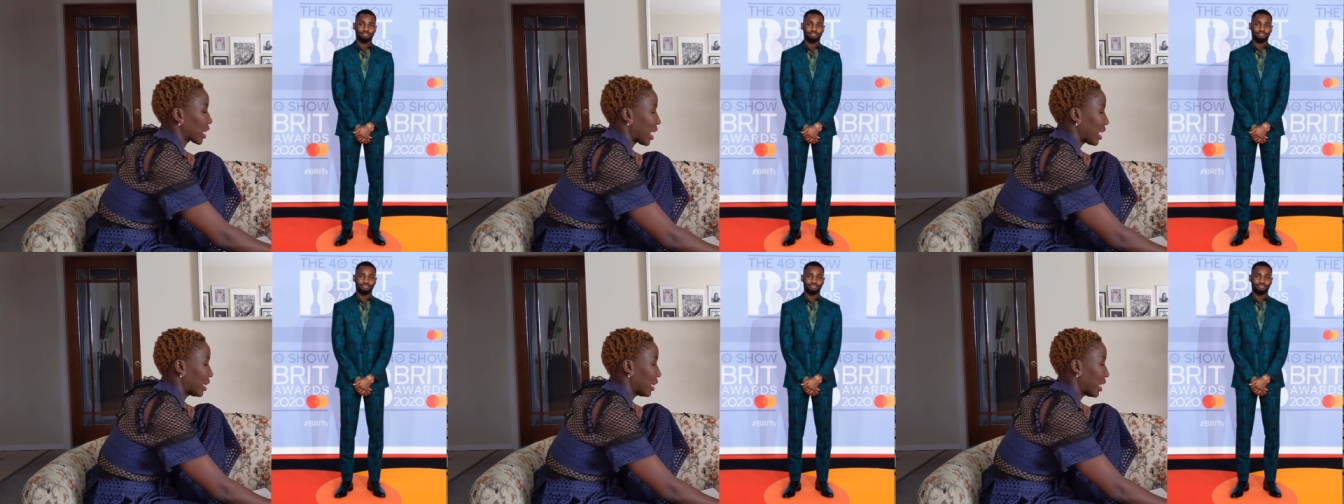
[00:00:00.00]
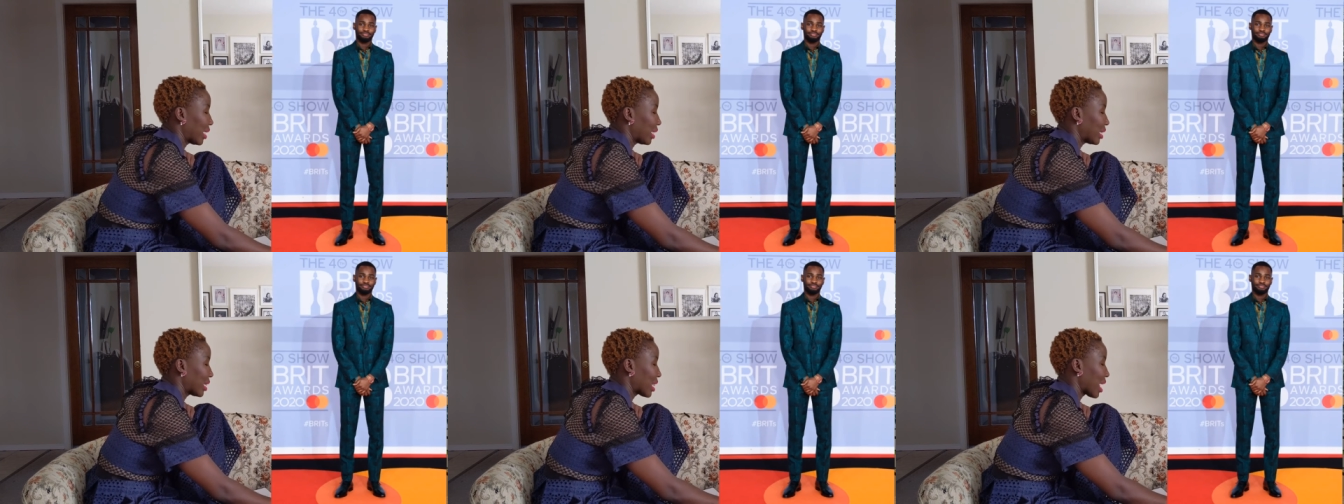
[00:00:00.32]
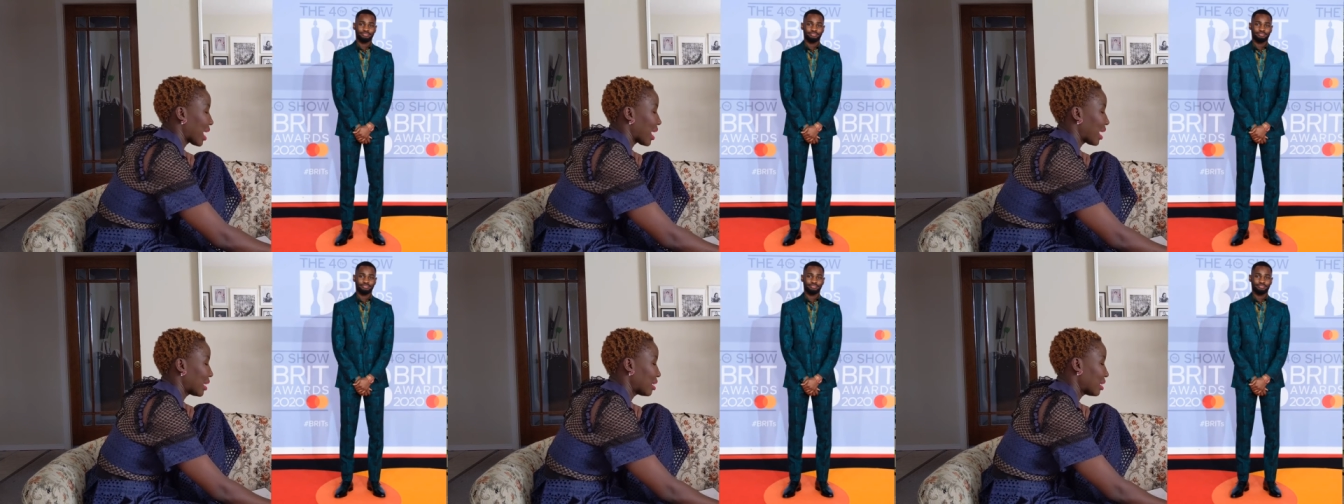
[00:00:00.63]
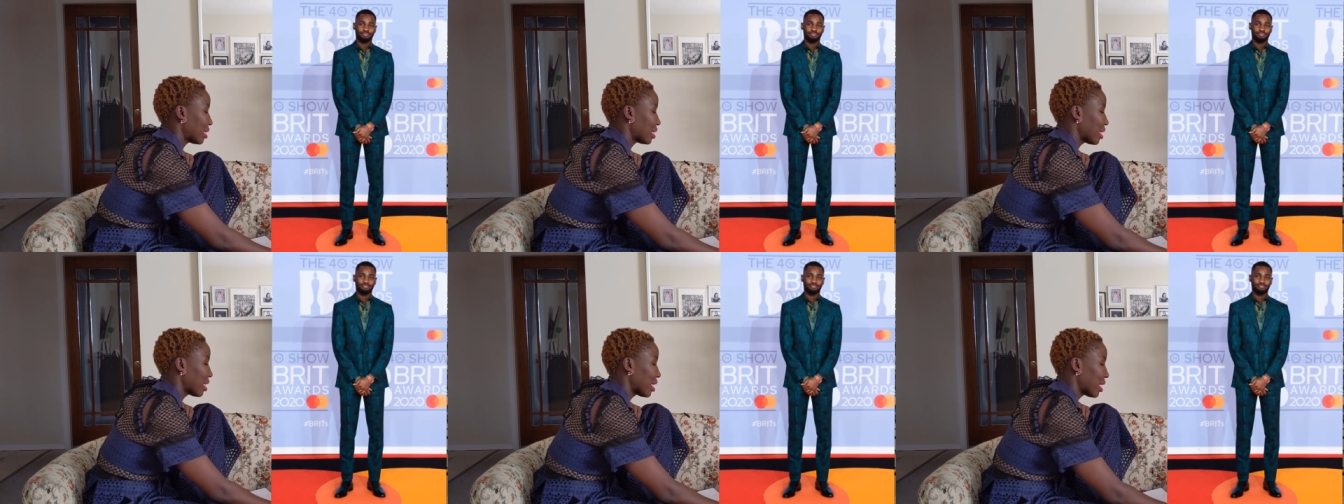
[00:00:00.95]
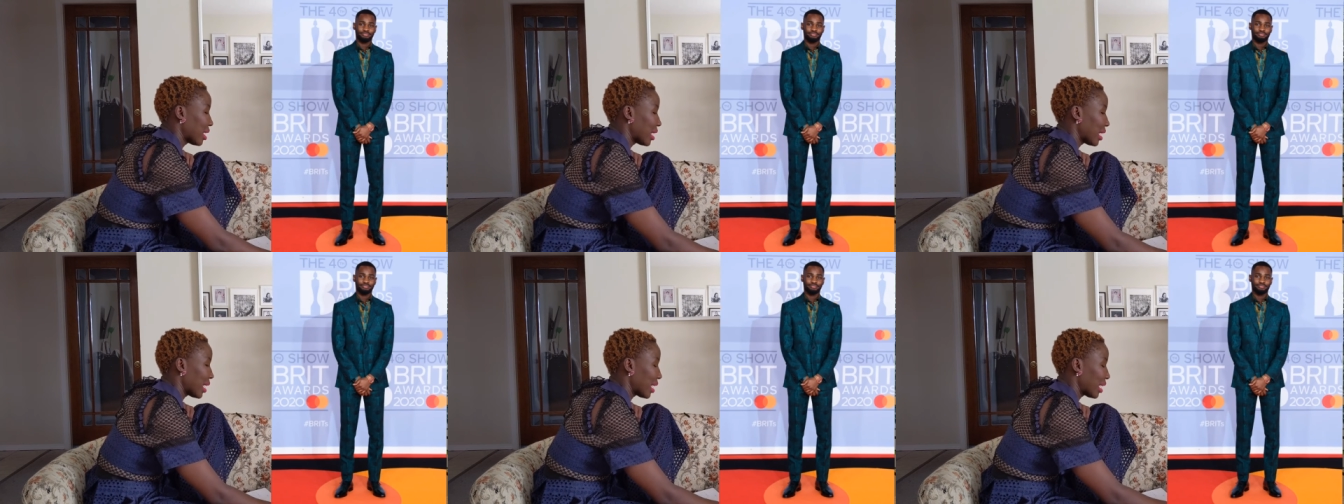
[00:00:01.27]
I like that.
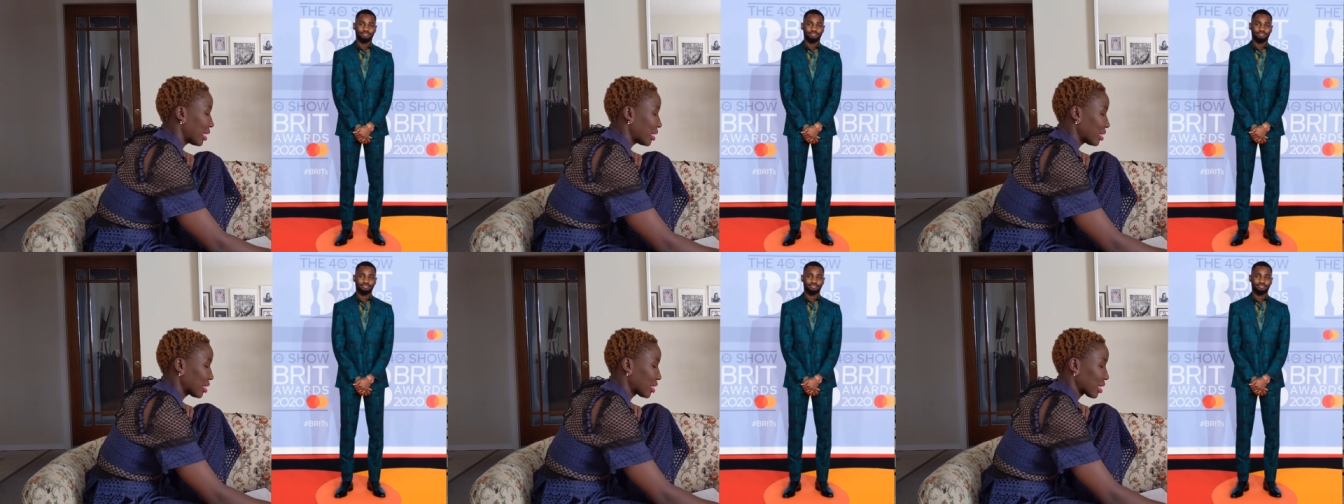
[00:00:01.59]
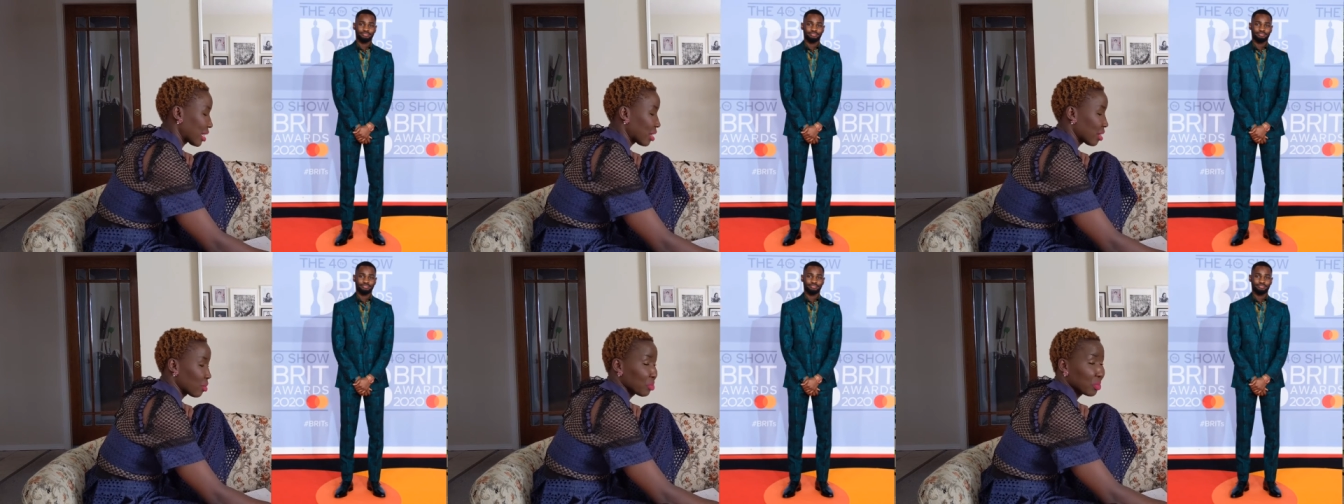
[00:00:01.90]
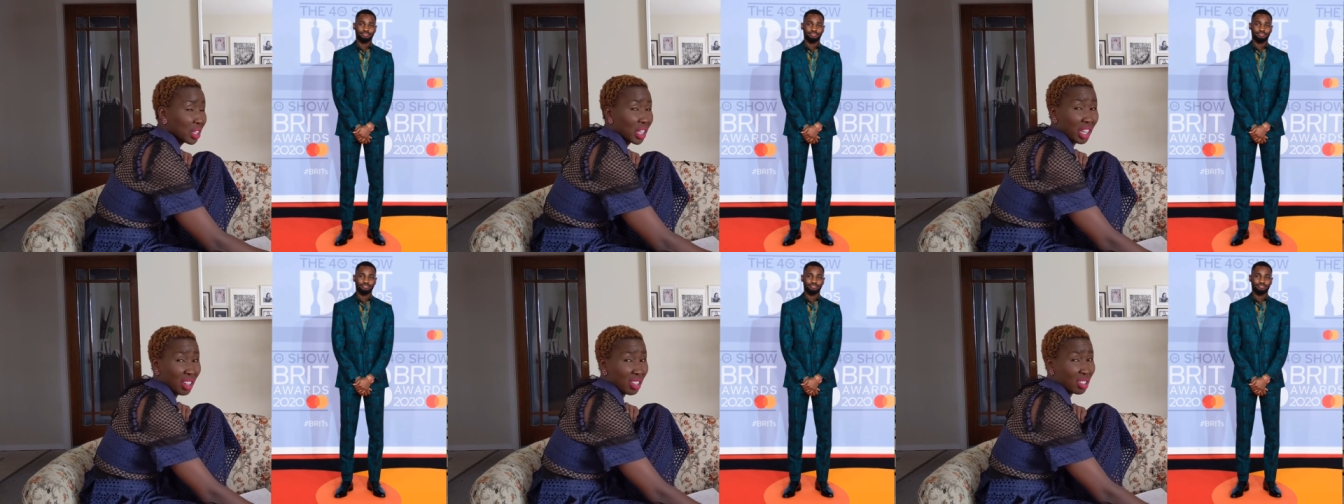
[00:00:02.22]
And he